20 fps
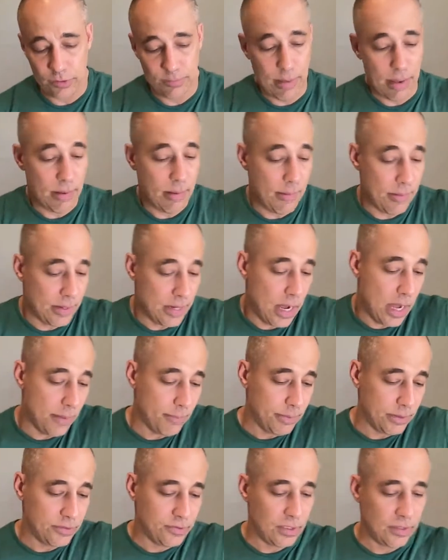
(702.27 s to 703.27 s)
Maybe not,
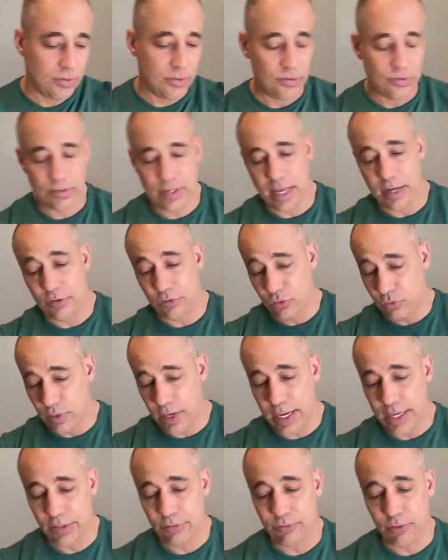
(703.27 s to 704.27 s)
but CT scan is
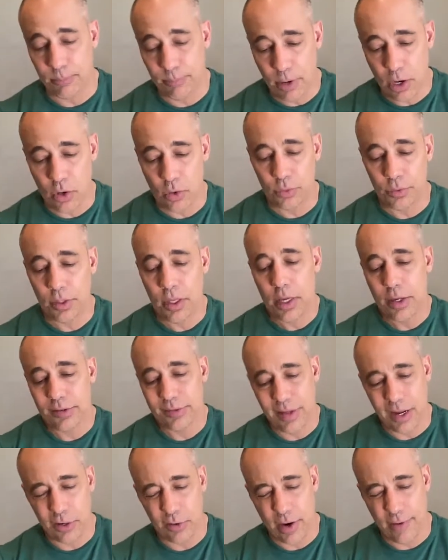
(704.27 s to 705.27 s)
great for bone. It's
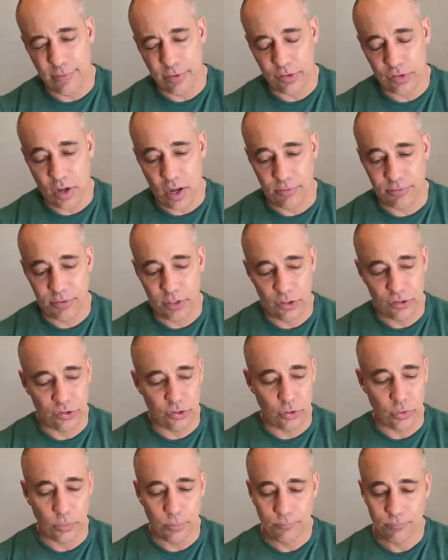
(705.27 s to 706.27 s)
not great for soft
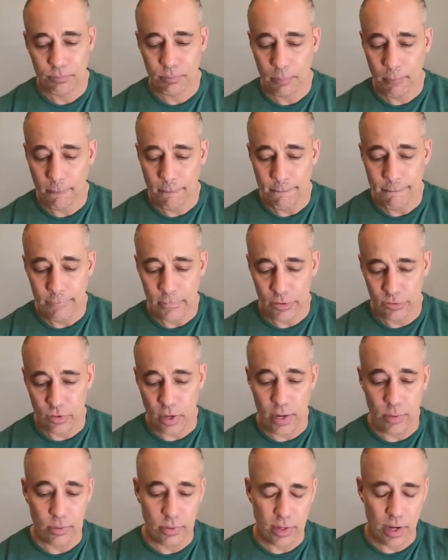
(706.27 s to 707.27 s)
tissue. So I
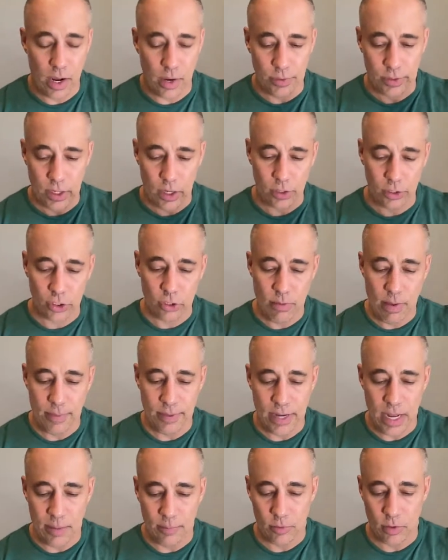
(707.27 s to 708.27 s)
would argue maybe
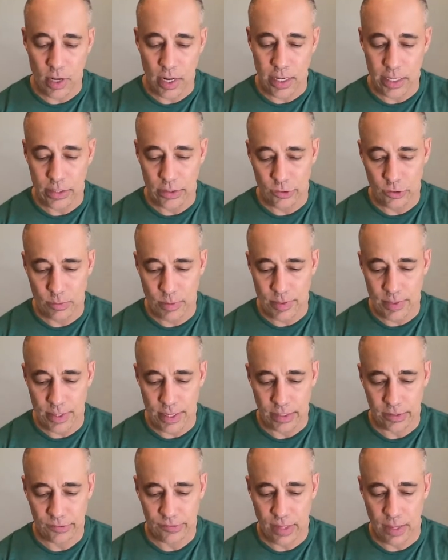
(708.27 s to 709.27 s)
an MRI should be the
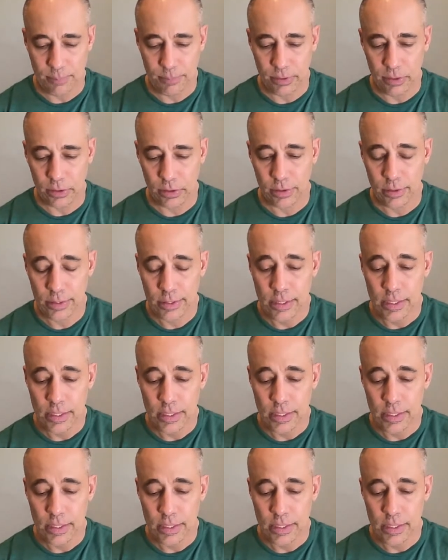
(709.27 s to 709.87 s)
next step here.